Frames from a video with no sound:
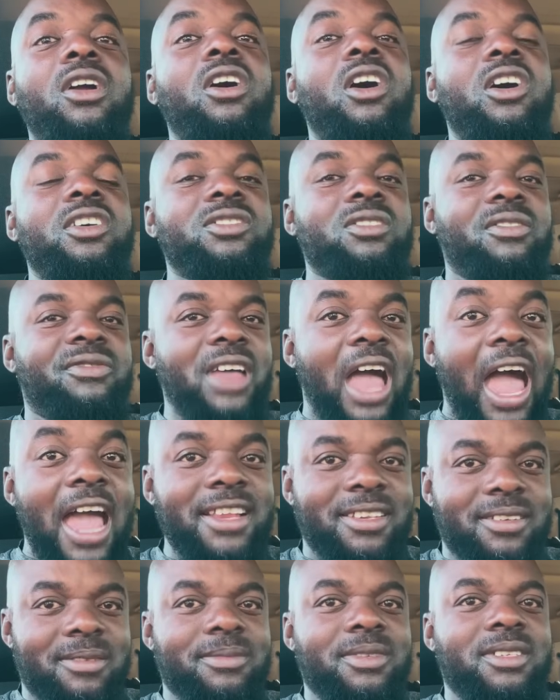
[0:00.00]
cost of the
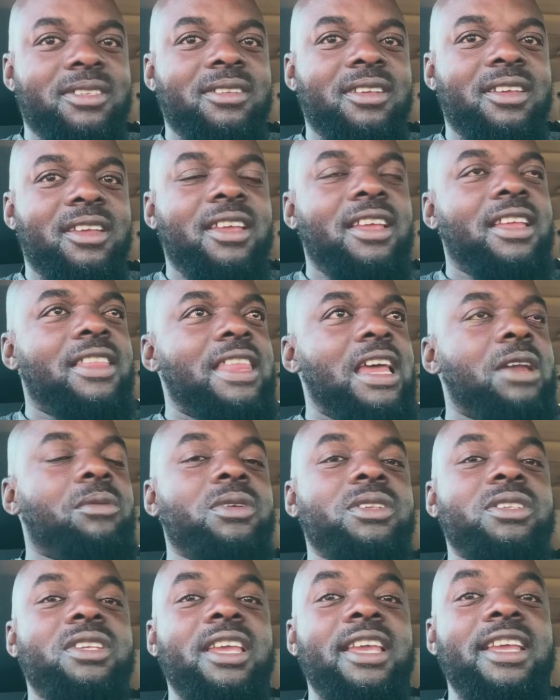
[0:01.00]
items. That
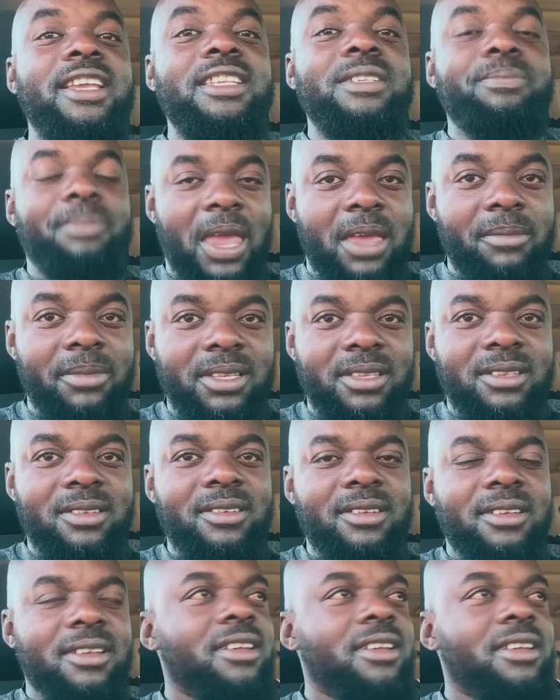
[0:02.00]
was his payment.